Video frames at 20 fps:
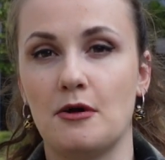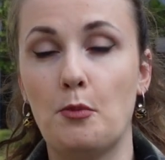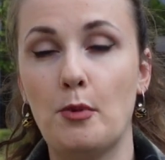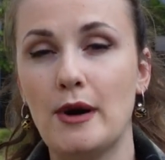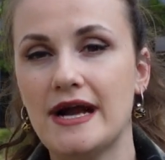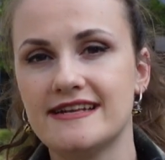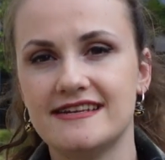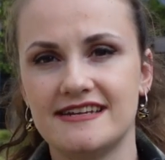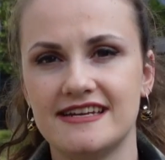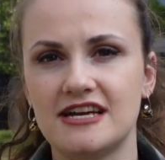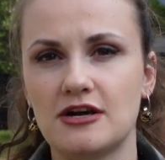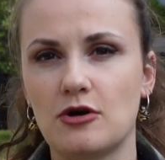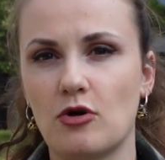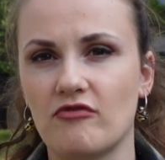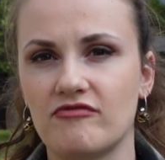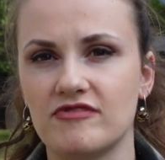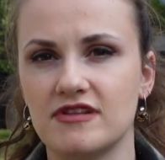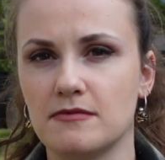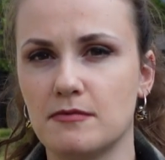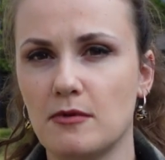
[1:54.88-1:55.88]
whitening
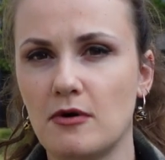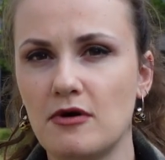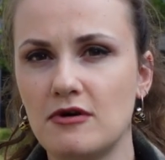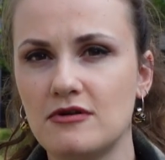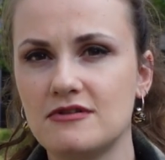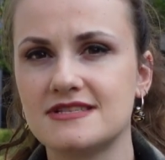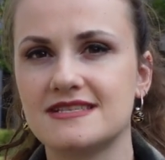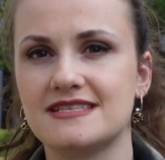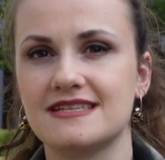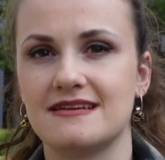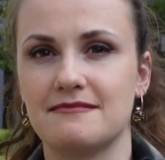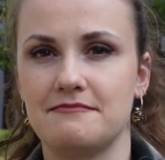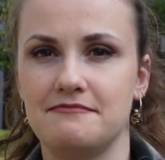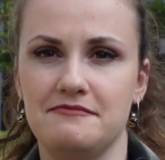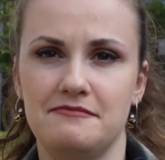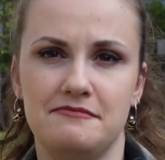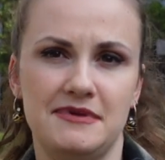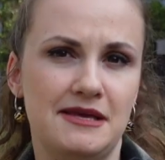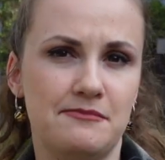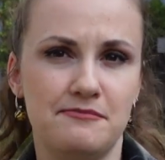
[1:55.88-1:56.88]
of the walls,
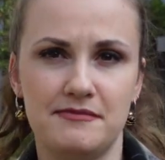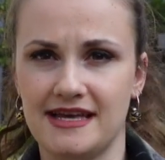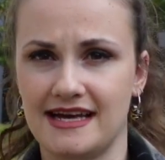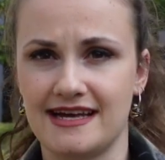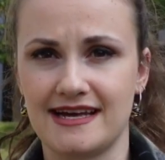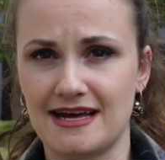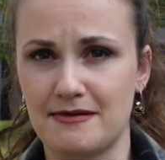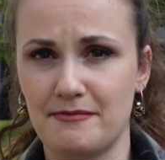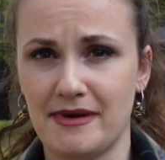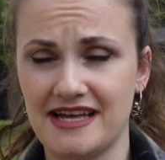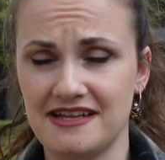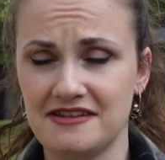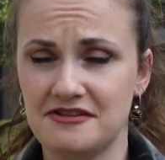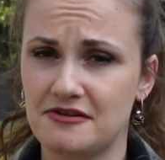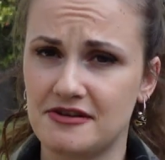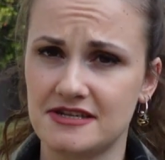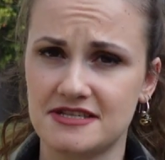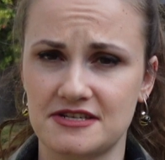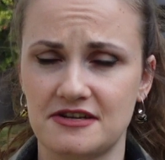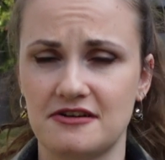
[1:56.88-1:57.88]

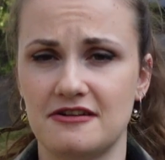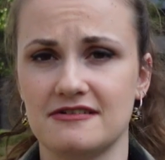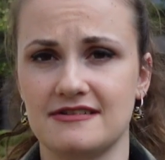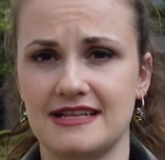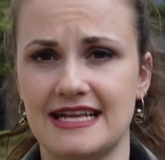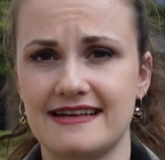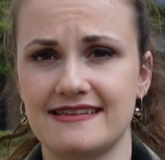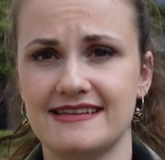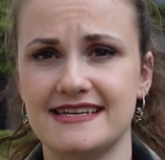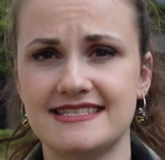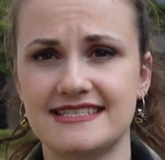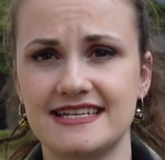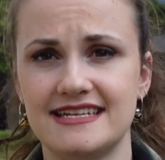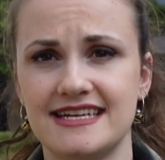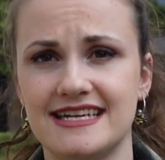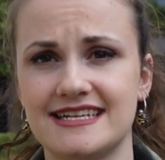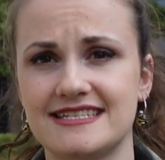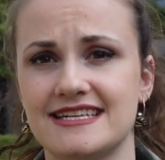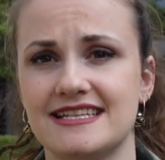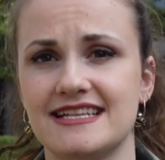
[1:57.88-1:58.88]
imbiancamento, it's called like this
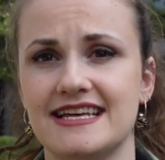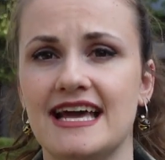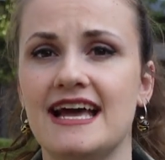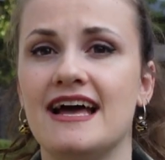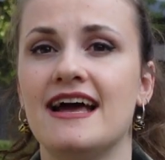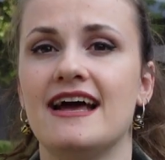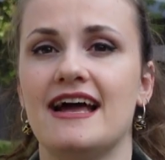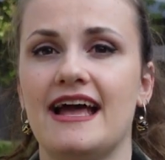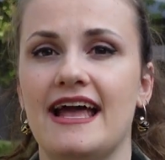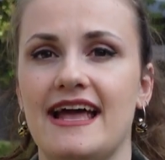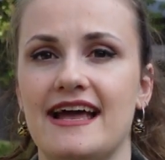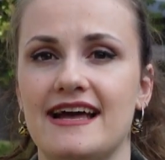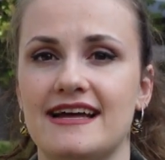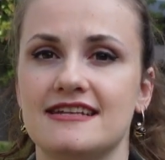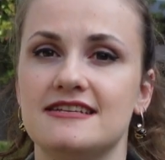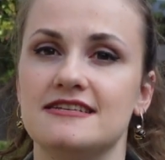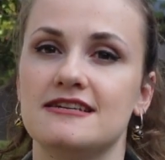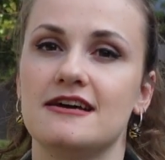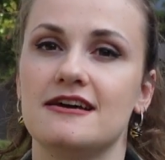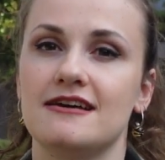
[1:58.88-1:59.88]
in Italy,
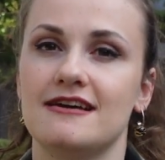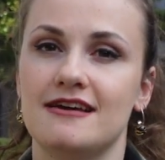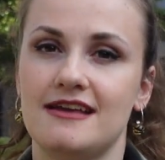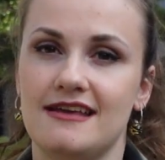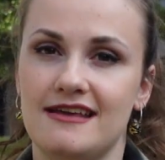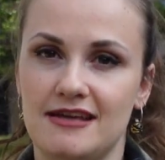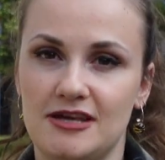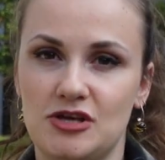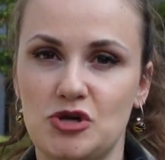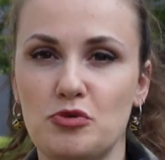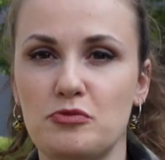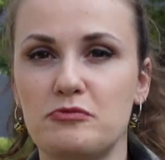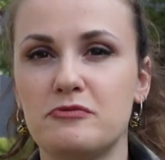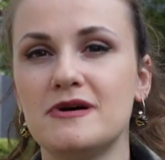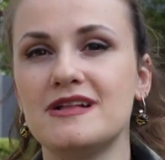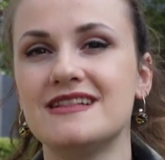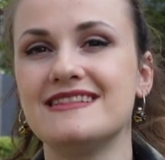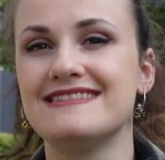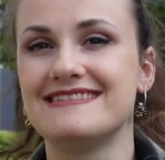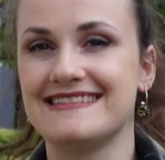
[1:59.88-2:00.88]
and you
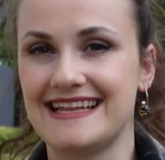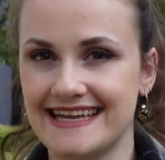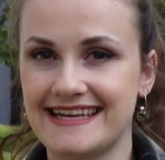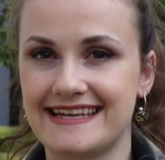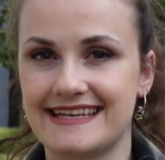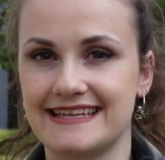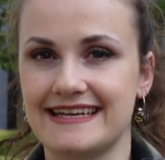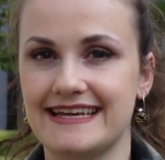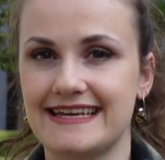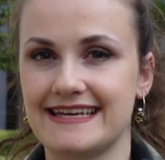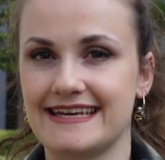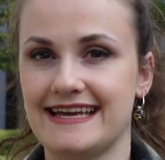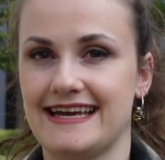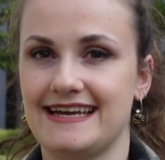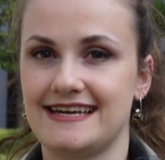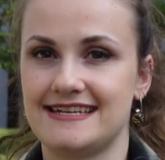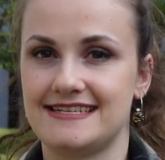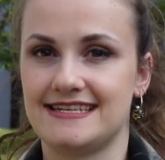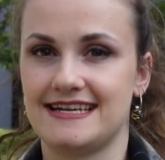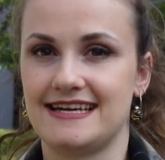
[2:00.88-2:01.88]
will likely
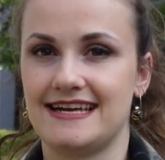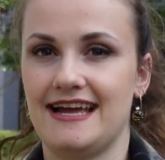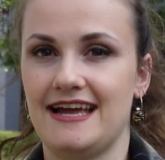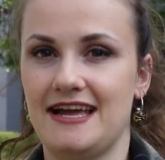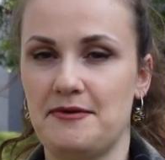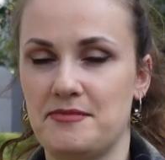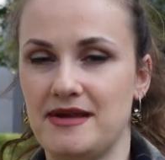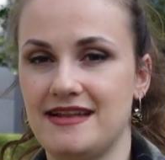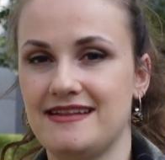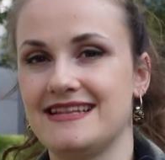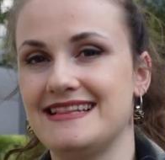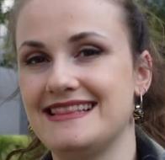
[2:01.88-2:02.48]
get a bit